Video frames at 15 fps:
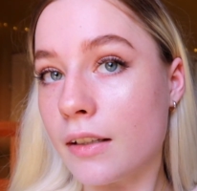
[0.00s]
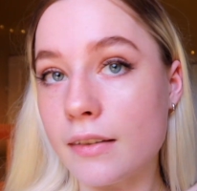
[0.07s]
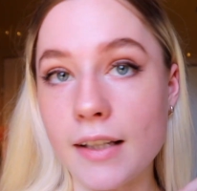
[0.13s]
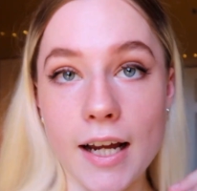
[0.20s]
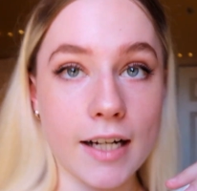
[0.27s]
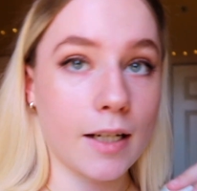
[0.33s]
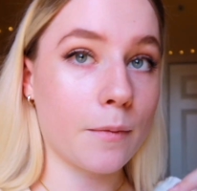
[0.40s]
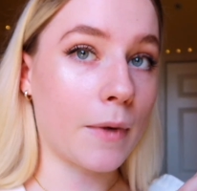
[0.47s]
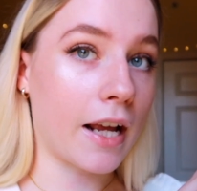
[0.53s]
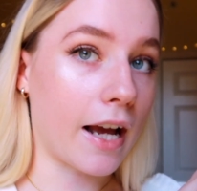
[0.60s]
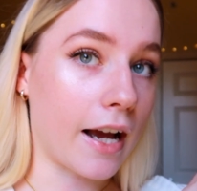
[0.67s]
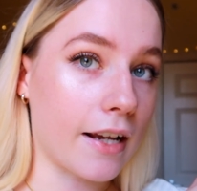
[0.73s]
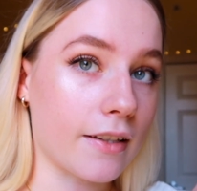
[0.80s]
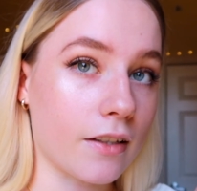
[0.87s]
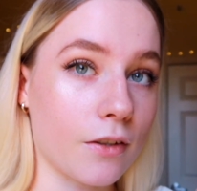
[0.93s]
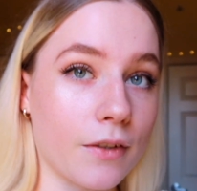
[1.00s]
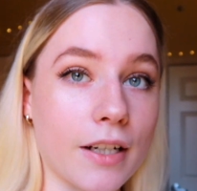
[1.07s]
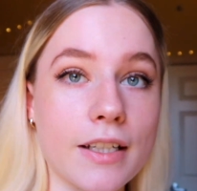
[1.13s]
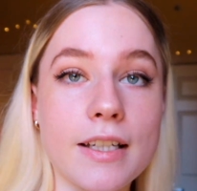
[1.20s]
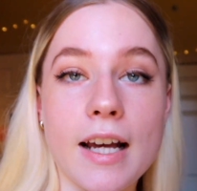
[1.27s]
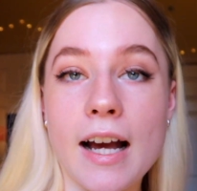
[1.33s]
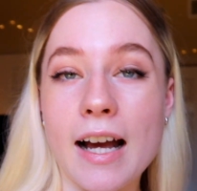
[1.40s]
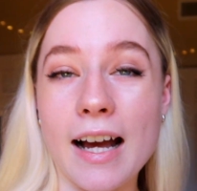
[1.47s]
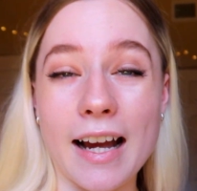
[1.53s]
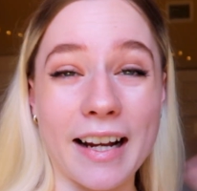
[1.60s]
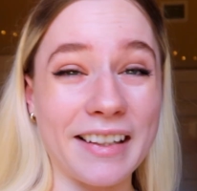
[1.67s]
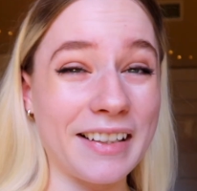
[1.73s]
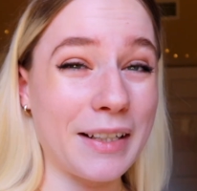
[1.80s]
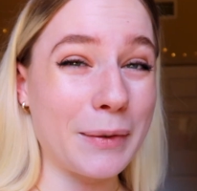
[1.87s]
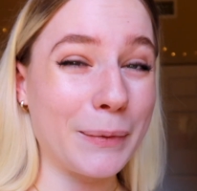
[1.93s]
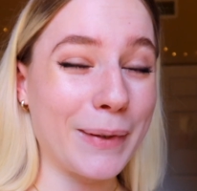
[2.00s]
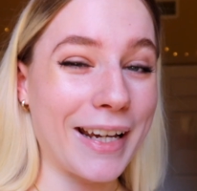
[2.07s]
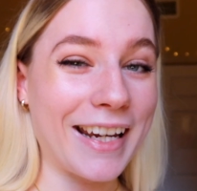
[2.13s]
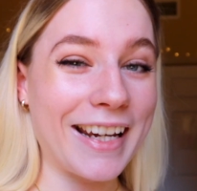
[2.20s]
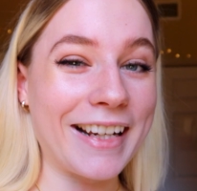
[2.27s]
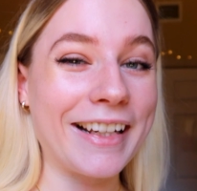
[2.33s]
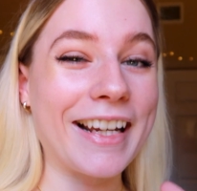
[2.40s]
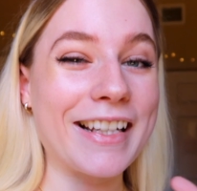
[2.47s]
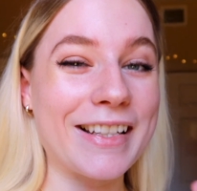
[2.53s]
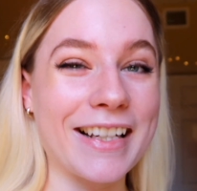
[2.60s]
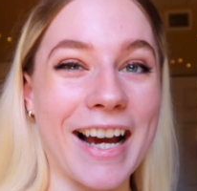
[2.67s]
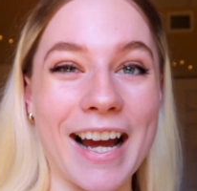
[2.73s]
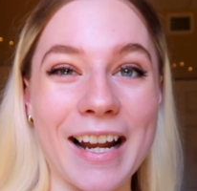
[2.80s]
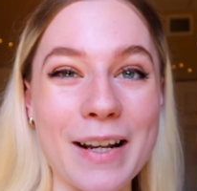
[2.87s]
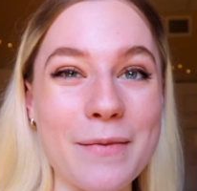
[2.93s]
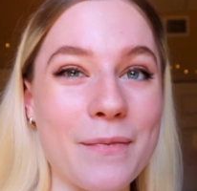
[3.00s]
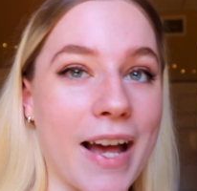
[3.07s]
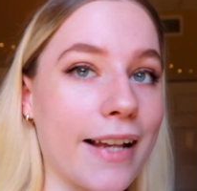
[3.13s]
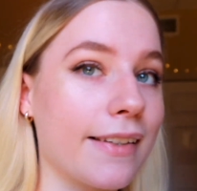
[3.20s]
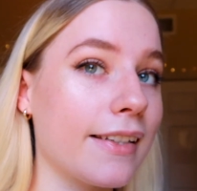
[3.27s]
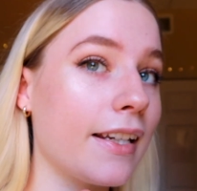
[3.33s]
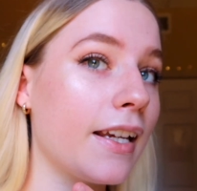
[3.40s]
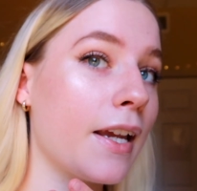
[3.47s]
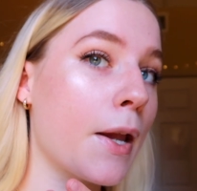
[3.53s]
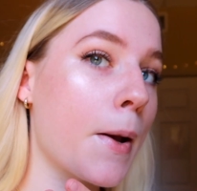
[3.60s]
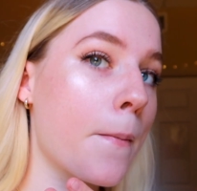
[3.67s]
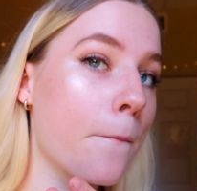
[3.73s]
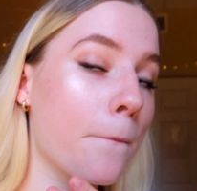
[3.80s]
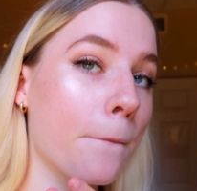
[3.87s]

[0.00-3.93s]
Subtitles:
lining my eyes and doing a tiny wing. It's kind of messy,